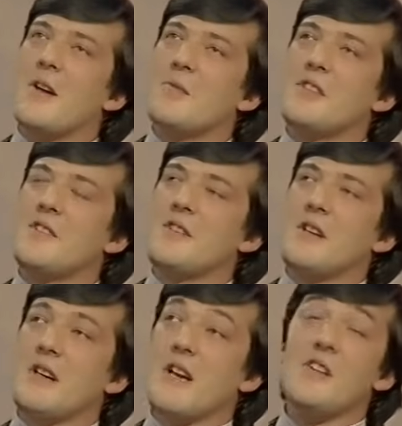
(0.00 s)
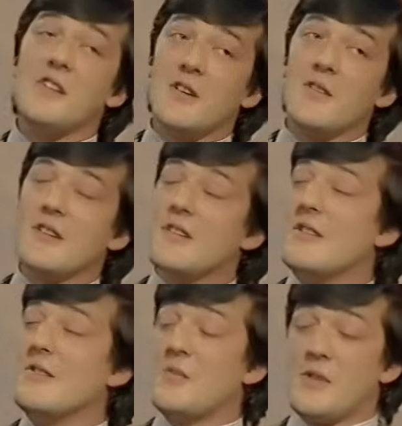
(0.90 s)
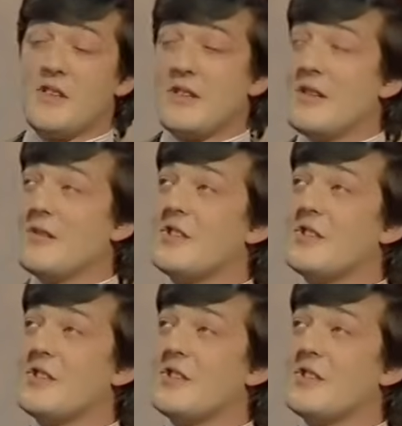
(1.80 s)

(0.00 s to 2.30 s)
which is occasionally a good thing to do, especially here